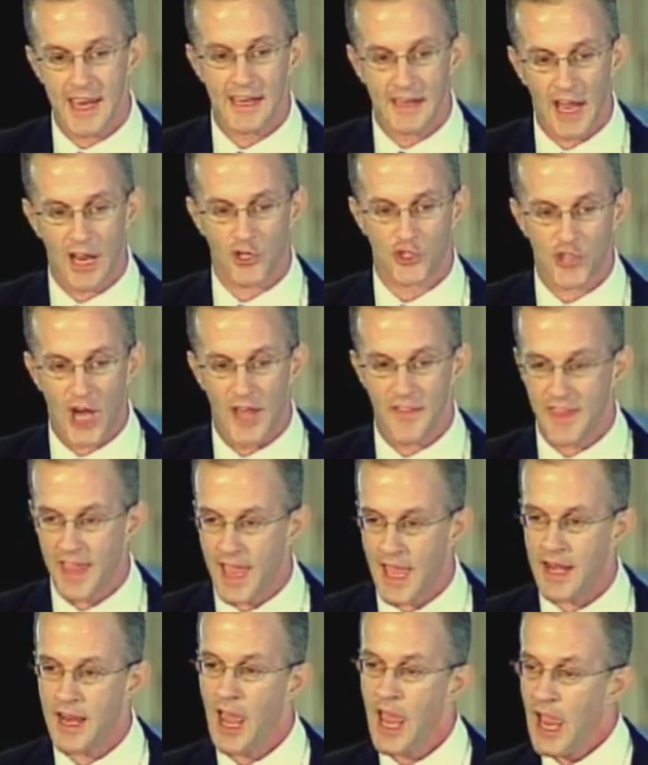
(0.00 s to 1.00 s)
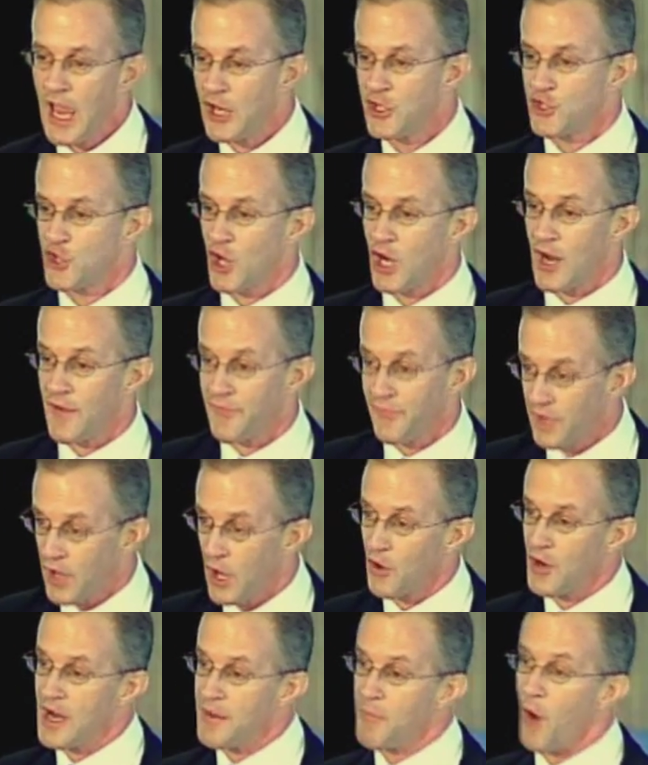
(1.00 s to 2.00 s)
got shot in the head, it should have
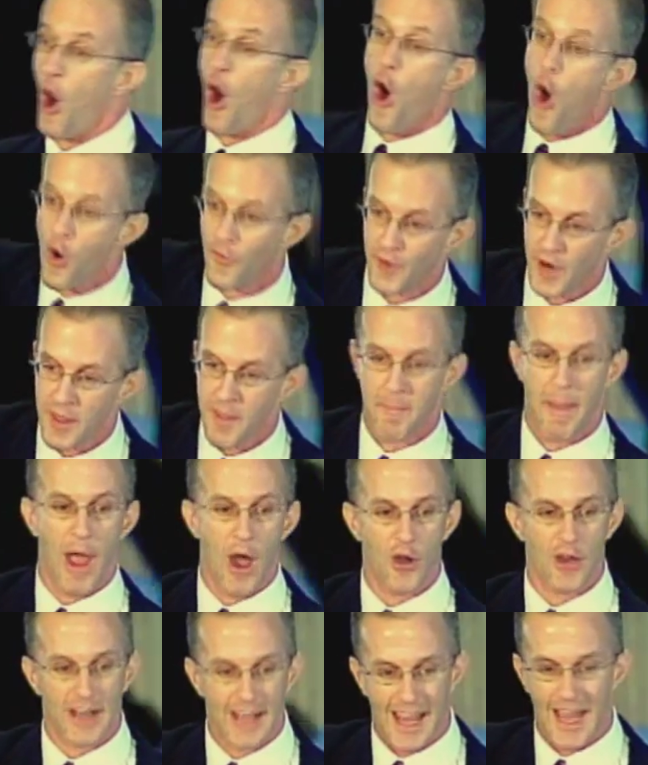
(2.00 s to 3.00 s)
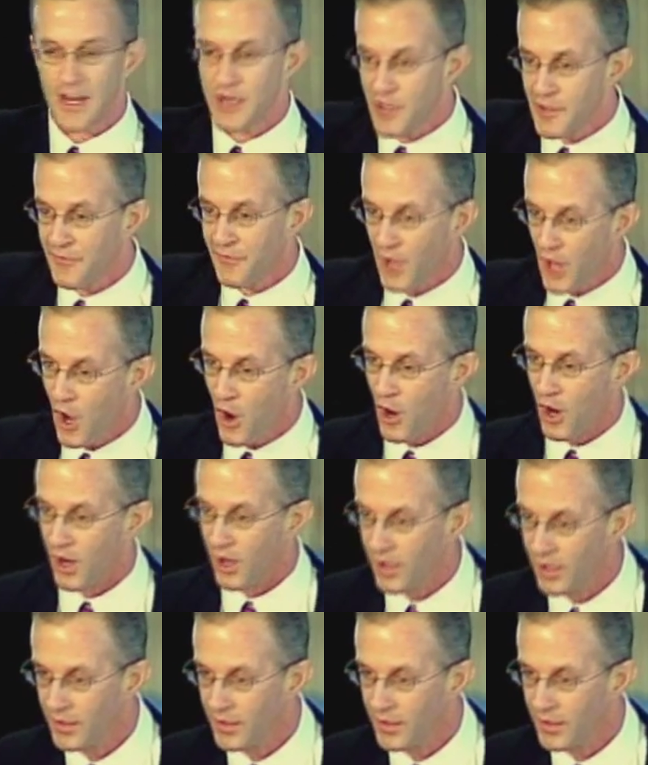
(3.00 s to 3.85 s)
flown him over the balcony onto the floor.